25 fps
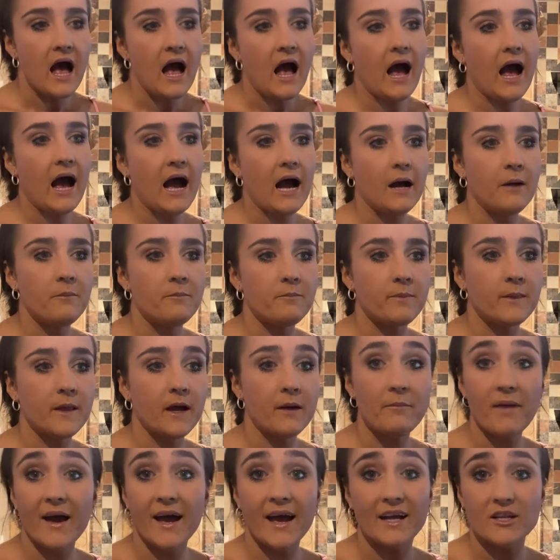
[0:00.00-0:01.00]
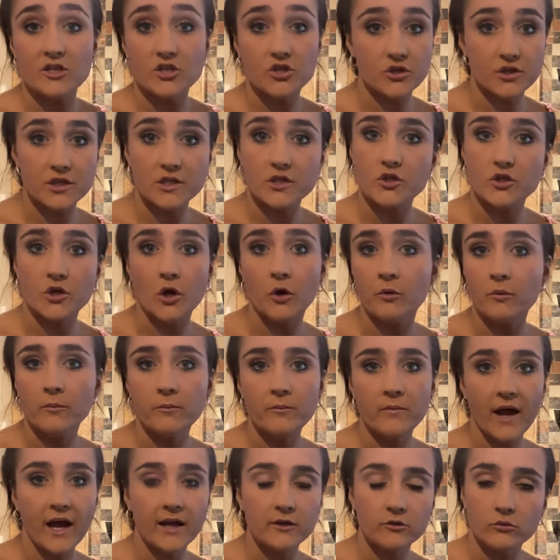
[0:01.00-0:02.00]
And my answer is no,
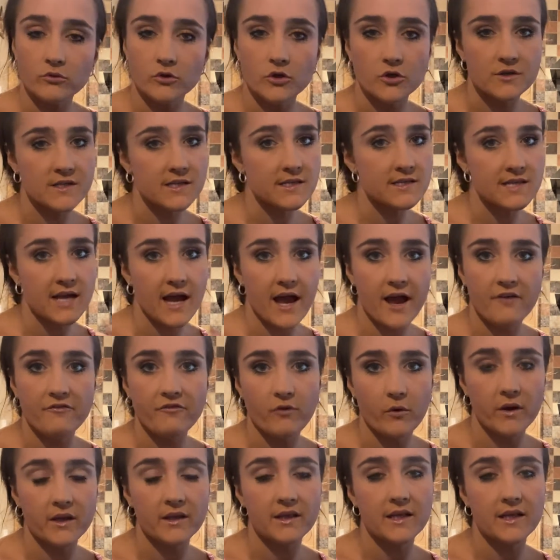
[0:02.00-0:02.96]
I don't use these. I avoid